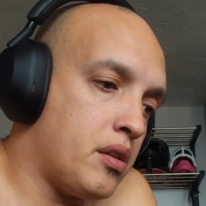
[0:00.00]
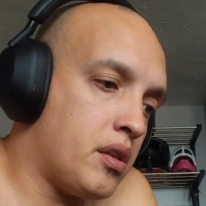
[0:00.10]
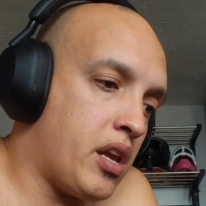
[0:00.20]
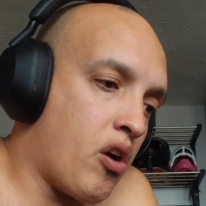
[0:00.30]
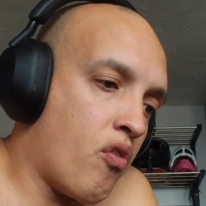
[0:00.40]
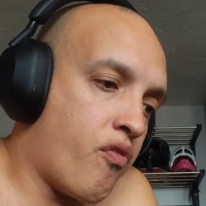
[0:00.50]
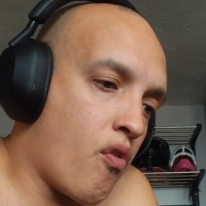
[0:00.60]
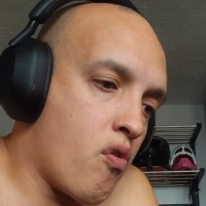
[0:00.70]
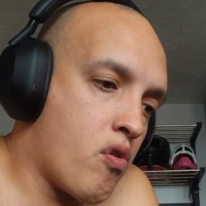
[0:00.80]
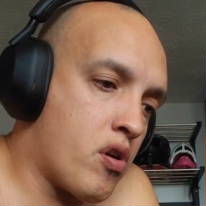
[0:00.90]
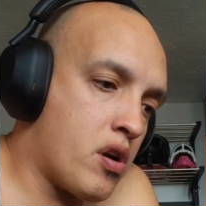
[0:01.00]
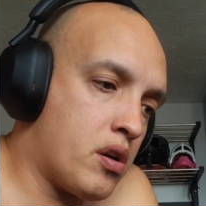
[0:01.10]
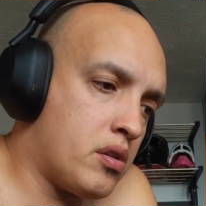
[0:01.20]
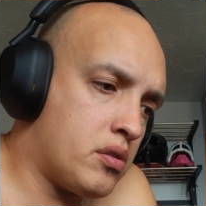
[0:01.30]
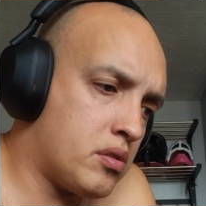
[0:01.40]
The O
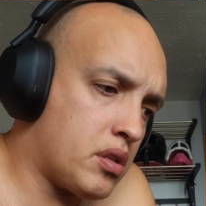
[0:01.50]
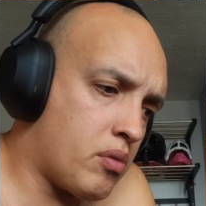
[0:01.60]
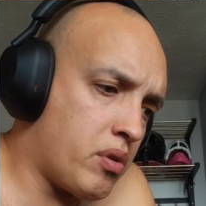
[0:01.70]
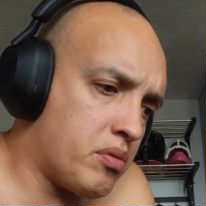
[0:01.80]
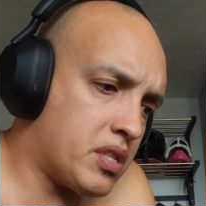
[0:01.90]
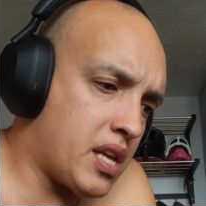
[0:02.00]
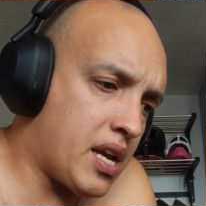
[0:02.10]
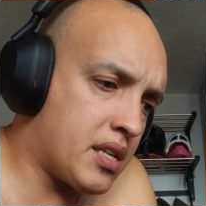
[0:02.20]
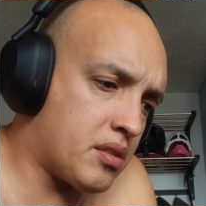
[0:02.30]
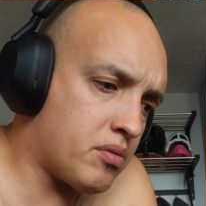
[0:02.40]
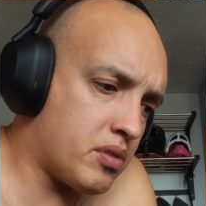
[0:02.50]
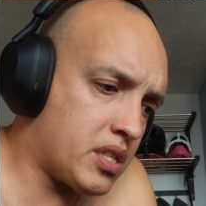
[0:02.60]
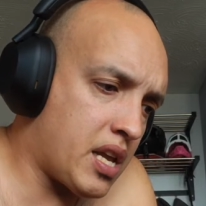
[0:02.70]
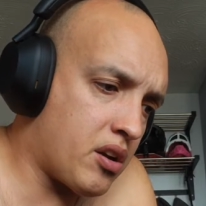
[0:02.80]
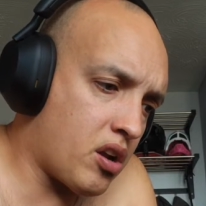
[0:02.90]
four, what was that?
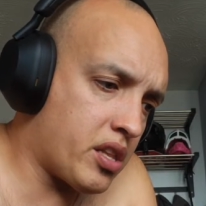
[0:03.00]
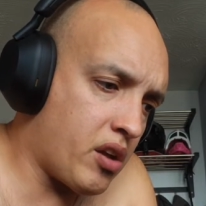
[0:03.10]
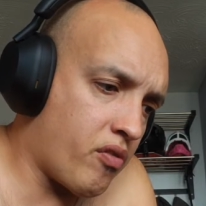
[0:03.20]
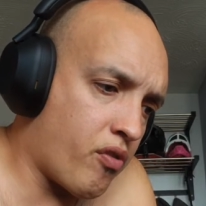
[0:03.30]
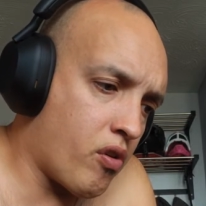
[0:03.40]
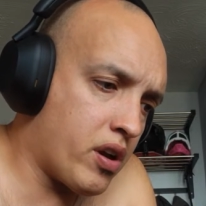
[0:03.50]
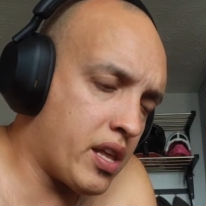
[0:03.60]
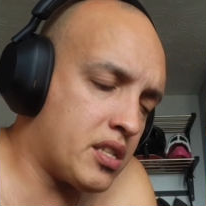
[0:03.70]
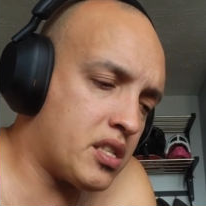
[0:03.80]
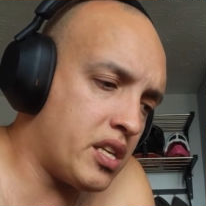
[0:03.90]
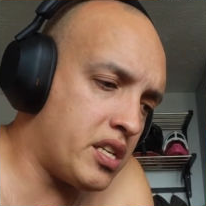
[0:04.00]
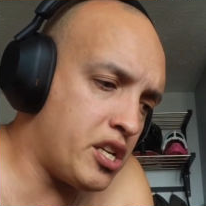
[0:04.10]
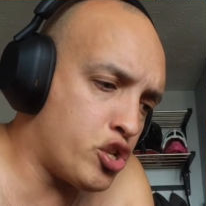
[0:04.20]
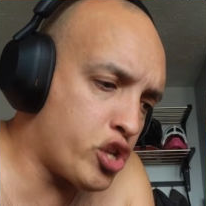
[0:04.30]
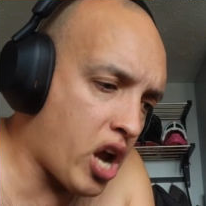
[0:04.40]
Was that not the O four? That's the
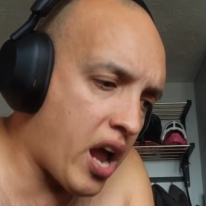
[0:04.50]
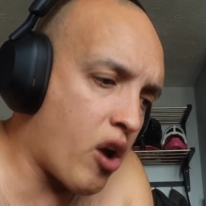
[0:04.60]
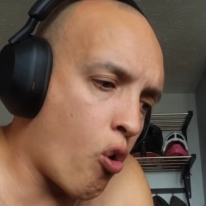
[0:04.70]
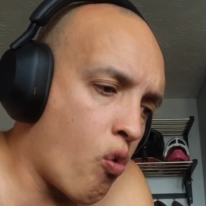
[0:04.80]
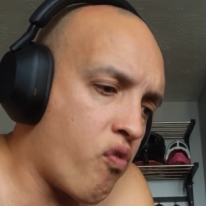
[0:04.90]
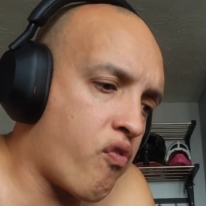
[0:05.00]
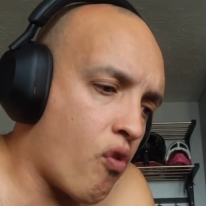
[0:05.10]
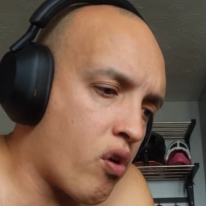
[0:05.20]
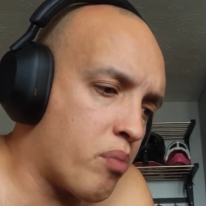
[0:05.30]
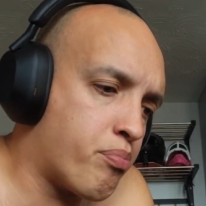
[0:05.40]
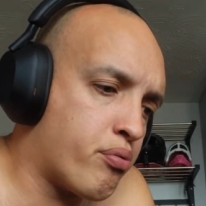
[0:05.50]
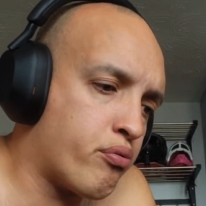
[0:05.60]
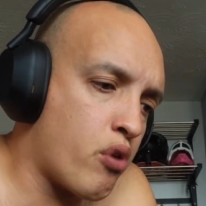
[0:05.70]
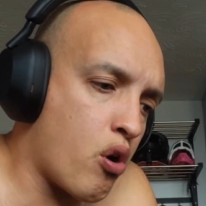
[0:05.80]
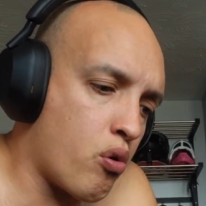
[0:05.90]
D J I O four
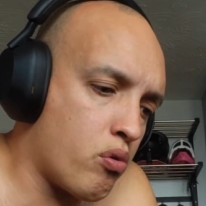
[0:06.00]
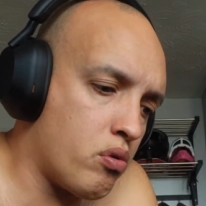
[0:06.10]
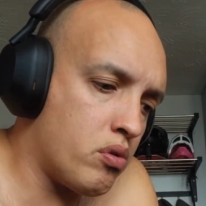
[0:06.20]
Pro.